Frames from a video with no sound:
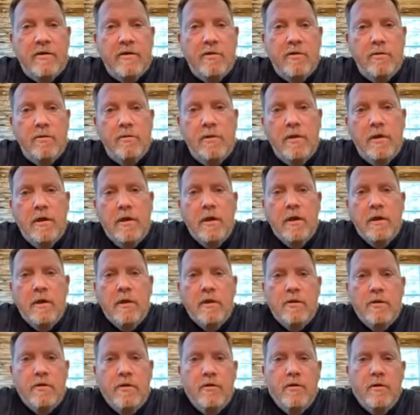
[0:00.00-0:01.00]
to
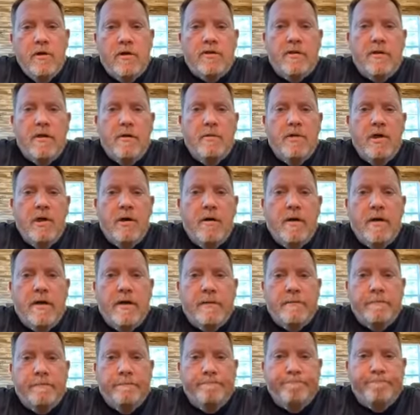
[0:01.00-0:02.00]
the
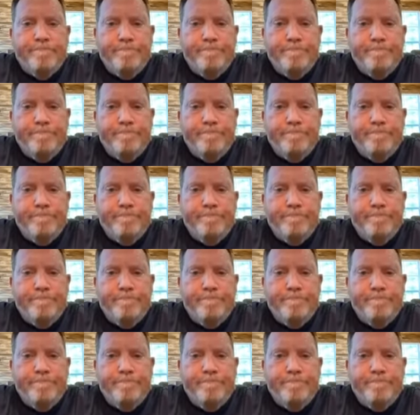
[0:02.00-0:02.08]
USWRA.